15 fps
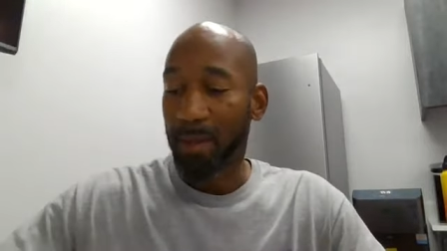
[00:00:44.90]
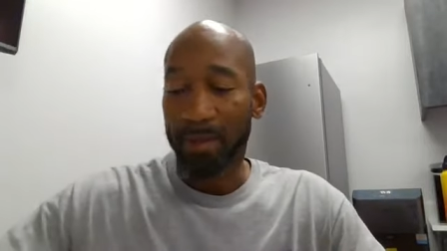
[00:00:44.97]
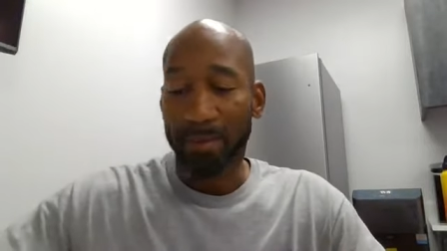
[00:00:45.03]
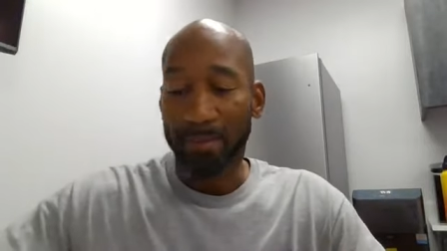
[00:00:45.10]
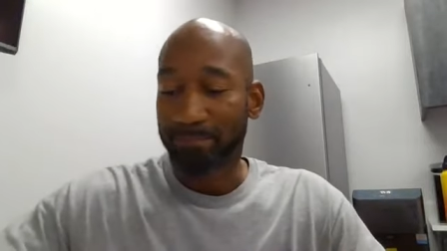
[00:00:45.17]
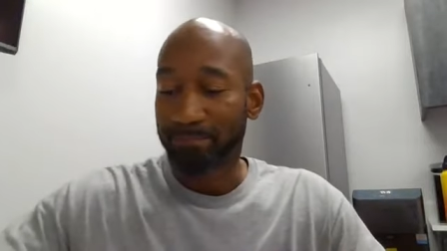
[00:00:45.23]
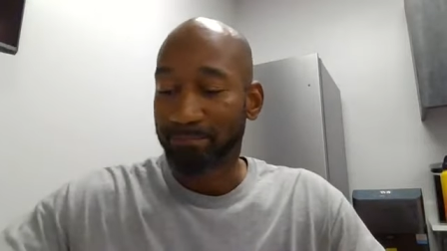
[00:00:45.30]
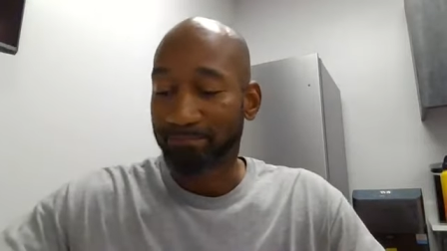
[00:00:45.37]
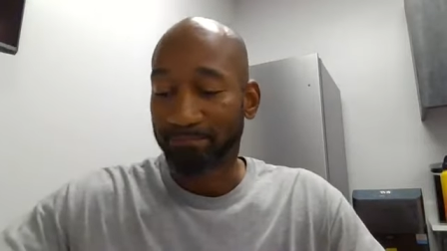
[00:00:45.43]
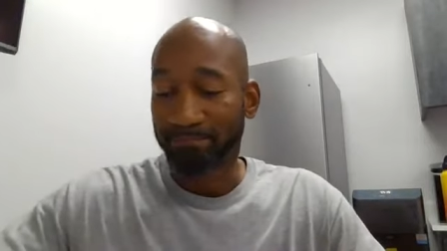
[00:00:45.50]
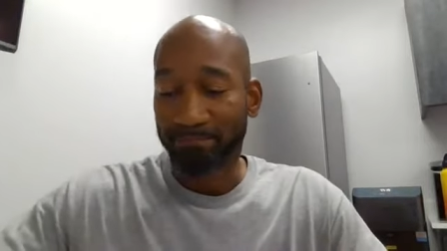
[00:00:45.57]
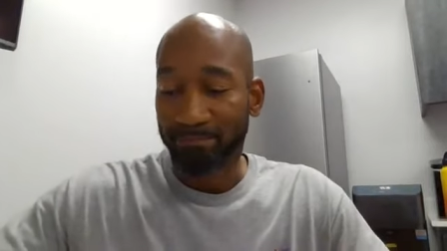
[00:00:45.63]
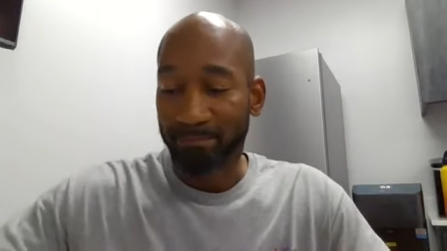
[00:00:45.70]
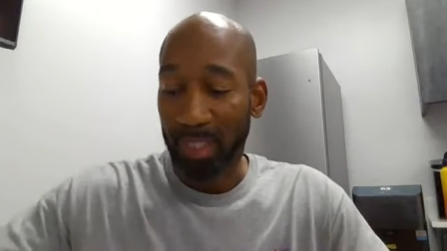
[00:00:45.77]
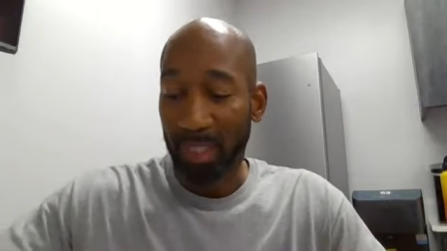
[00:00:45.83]
Um,
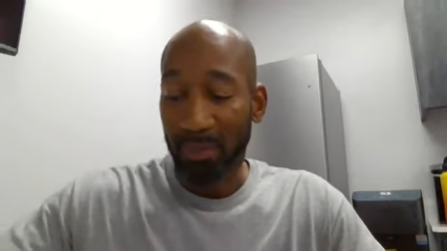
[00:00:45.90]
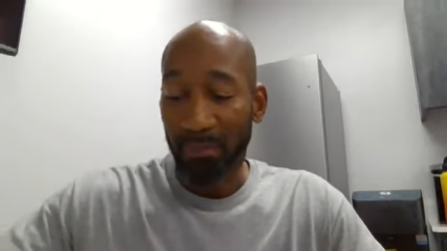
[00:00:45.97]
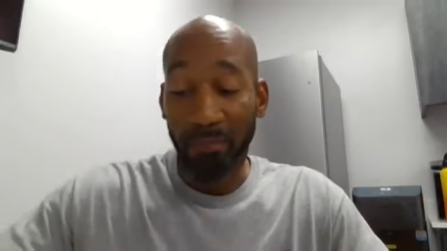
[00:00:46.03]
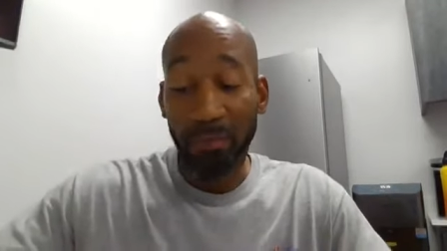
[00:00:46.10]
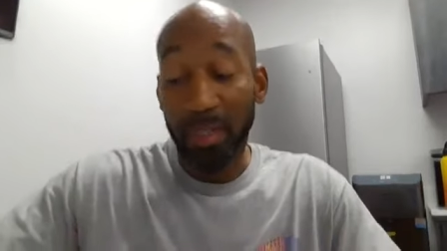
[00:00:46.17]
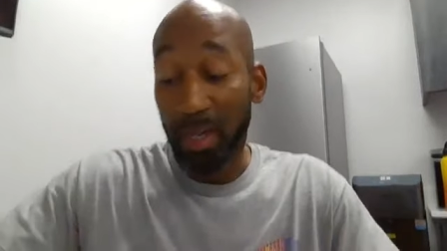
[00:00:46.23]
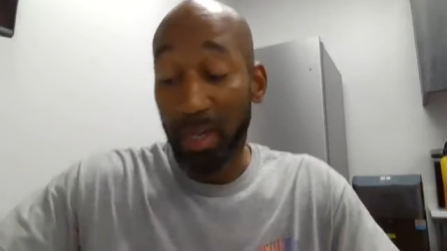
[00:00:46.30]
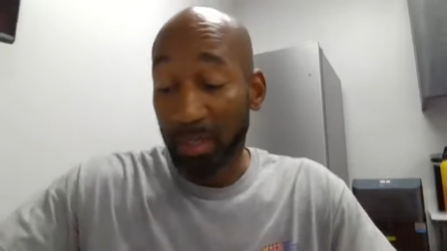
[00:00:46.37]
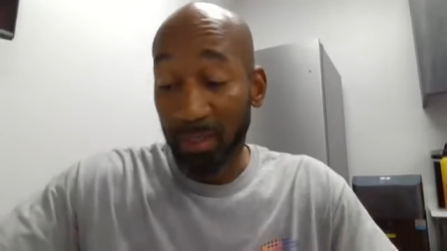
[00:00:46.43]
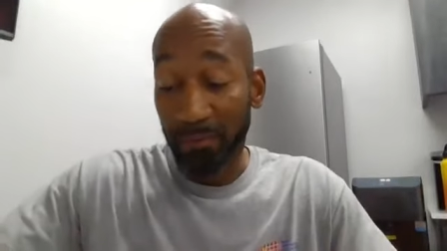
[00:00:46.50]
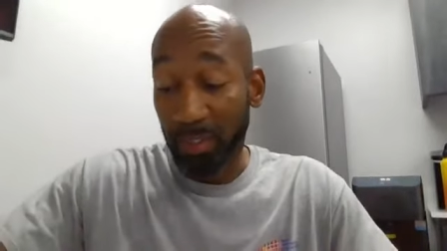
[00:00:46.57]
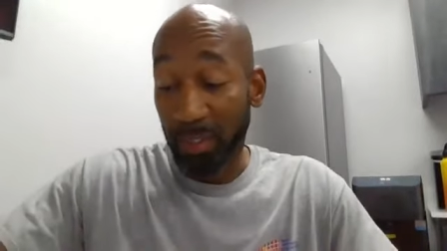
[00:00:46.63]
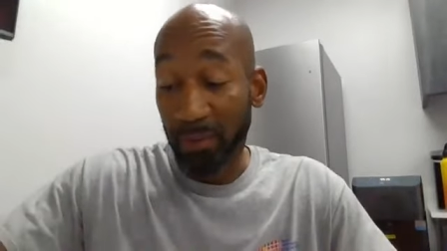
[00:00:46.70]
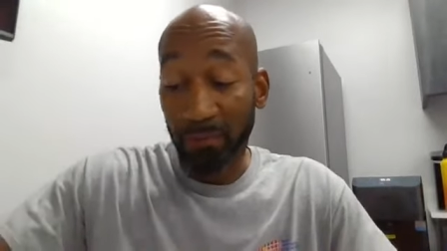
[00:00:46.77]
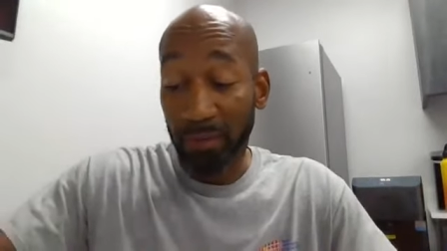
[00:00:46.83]
even if you don't,
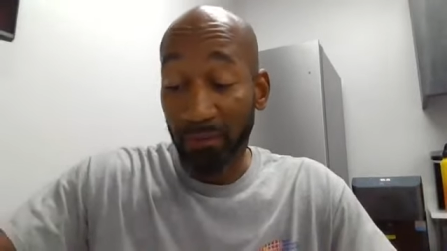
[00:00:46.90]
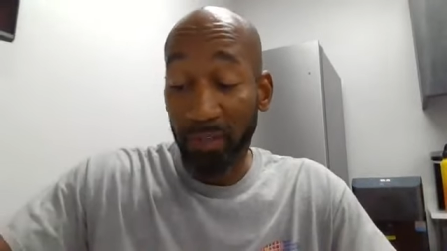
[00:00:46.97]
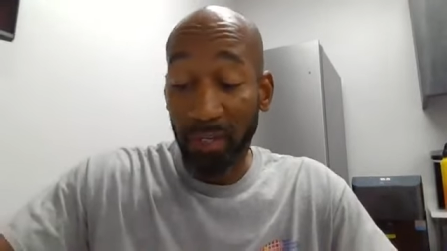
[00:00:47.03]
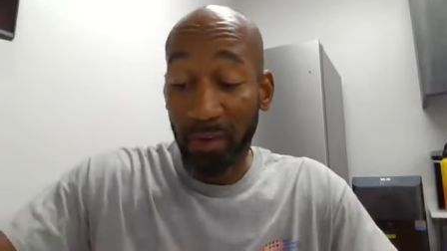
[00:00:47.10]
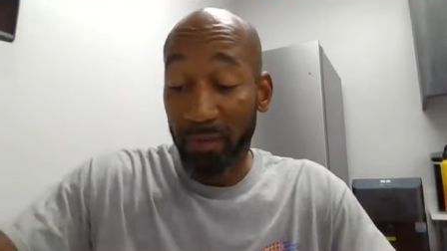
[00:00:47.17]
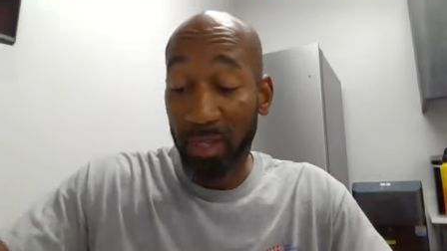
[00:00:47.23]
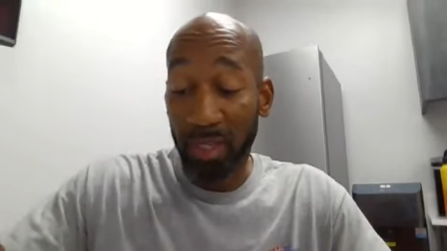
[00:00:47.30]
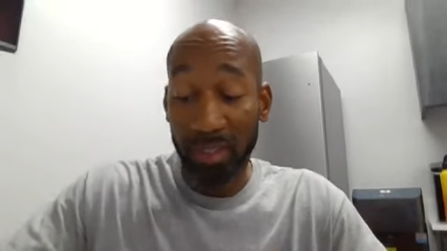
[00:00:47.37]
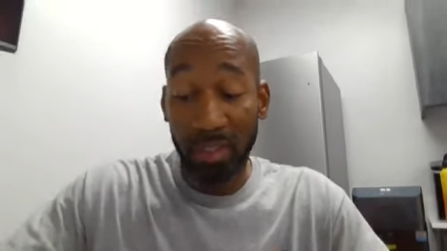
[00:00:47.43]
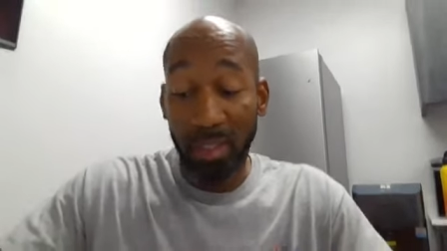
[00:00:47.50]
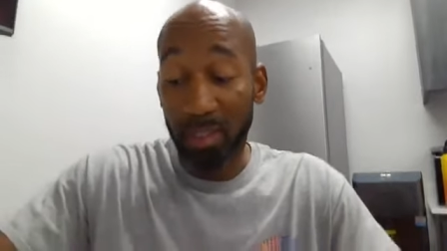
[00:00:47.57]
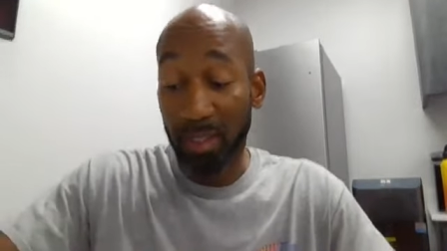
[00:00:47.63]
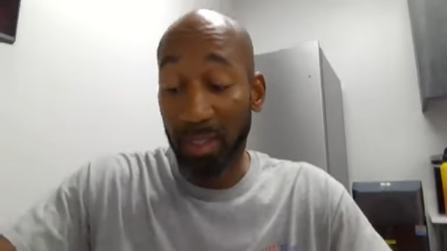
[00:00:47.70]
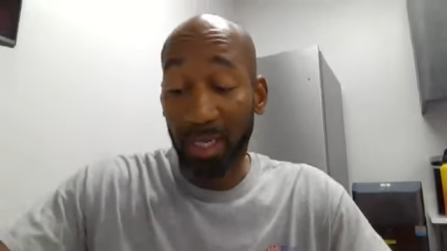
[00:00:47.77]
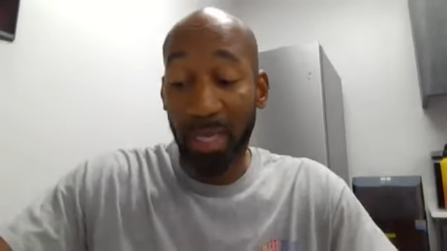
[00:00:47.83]
even if He never does
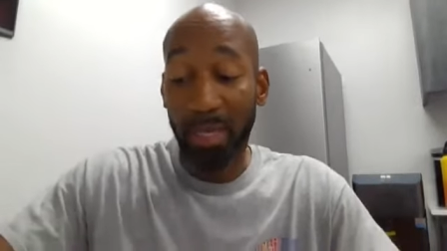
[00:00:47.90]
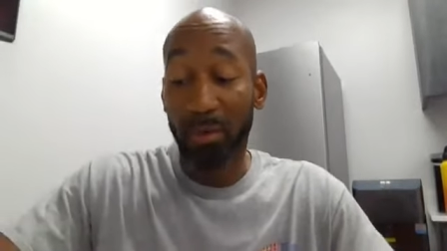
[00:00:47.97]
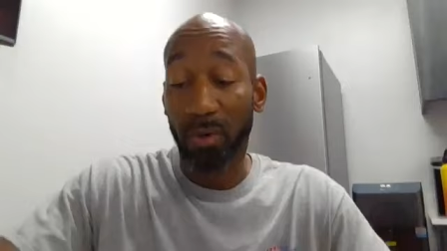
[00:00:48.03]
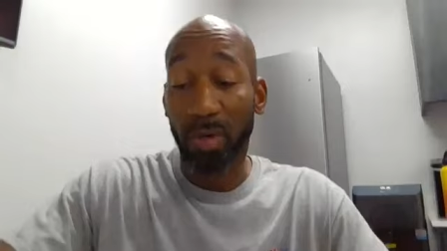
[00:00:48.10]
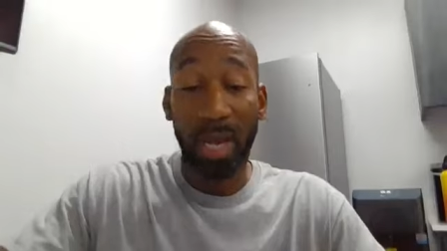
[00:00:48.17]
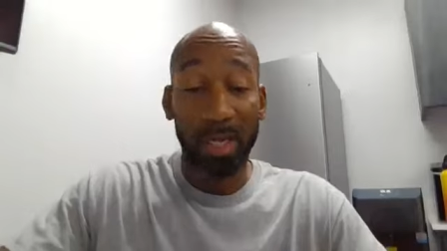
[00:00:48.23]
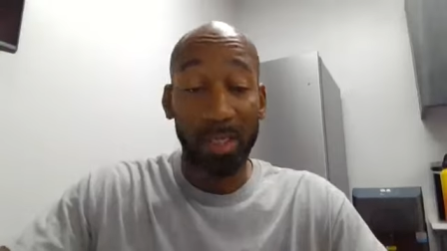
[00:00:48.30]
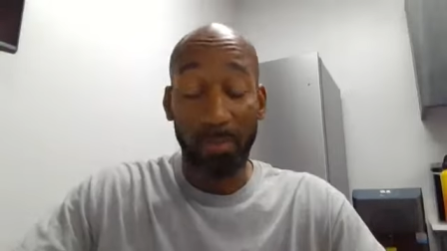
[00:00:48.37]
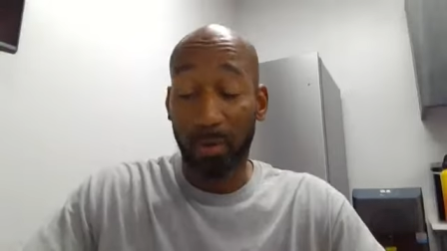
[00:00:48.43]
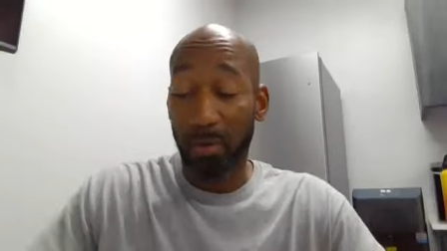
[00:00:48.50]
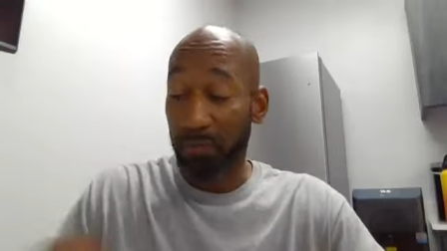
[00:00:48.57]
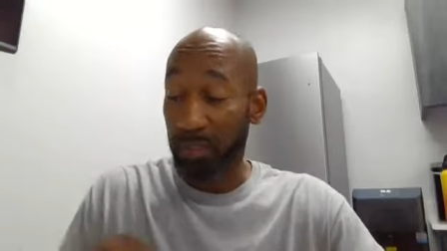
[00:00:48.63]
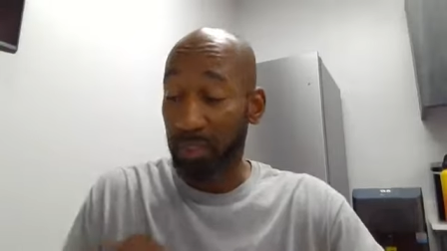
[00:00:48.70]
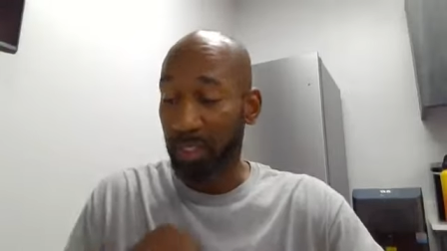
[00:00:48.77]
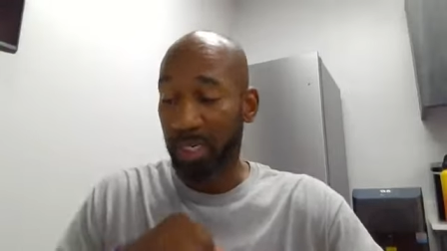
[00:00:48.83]
another thing, I know God is
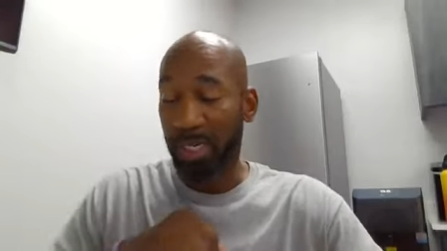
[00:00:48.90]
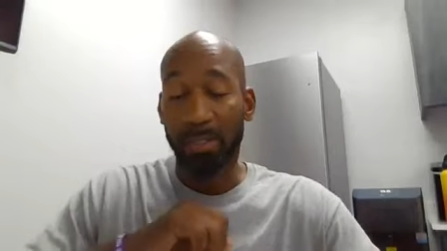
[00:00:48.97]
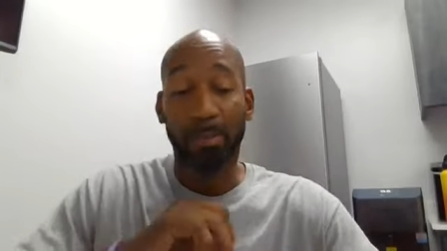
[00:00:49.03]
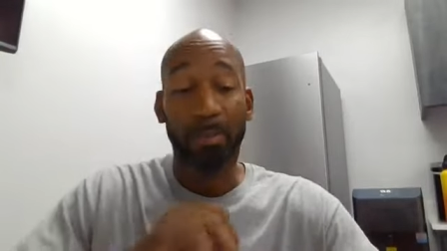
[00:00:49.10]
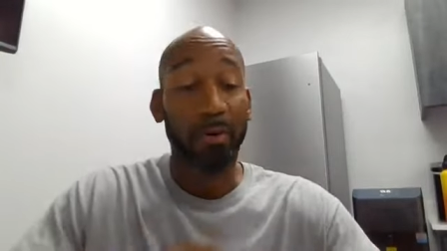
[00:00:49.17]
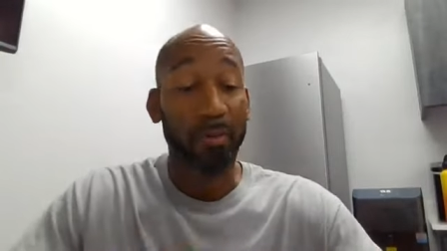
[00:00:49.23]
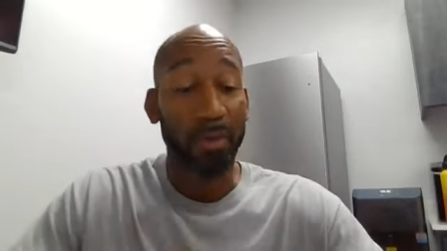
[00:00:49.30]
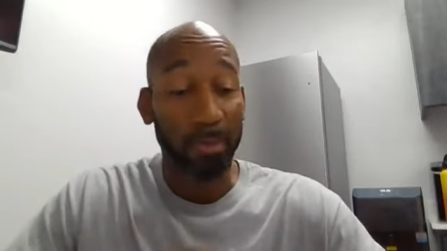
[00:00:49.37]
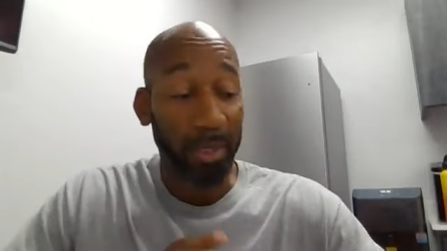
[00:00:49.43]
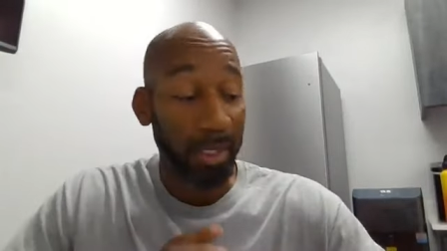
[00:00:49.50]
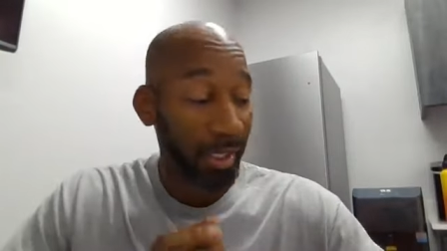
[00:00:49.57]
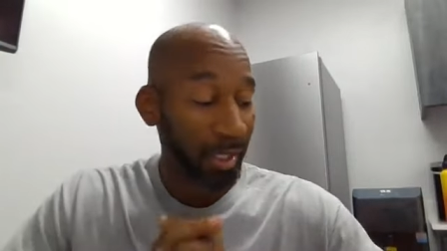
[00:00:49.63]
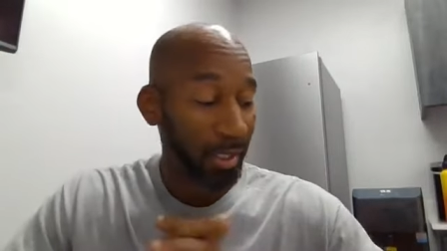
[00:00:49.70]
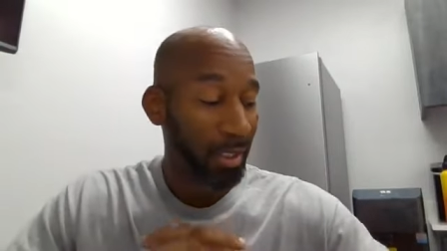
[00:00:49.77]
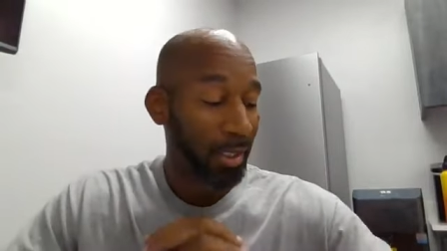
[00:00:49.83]
perfect. He has a perfect
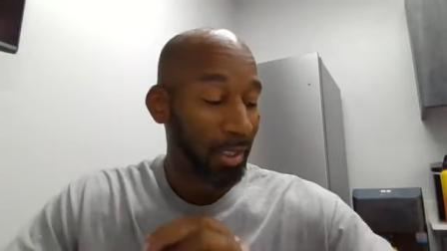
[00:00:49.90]
plan.